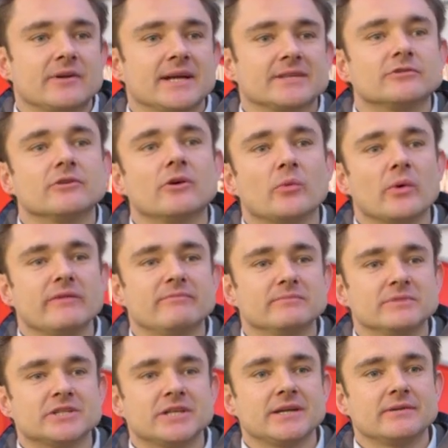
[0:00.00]
Director at
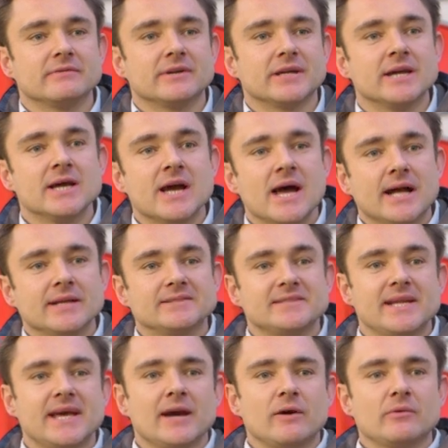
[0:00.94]
Weaving Machinery, and
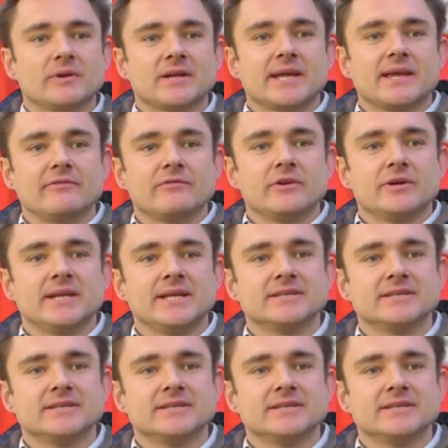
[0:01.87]
today I want to give you an